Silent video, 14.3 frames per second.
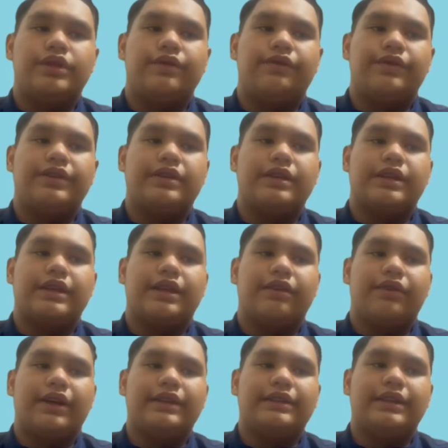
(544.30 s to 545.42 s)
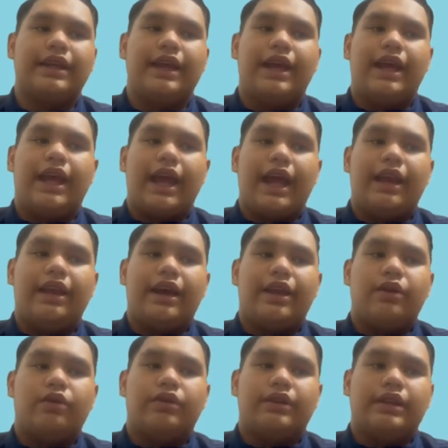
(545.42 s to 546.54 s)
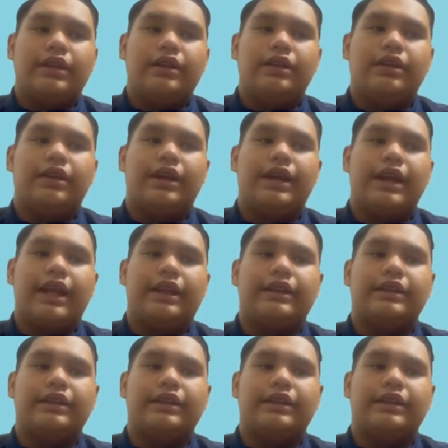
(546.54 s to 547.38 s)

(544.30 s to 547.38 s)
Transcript: physical device and IoT-related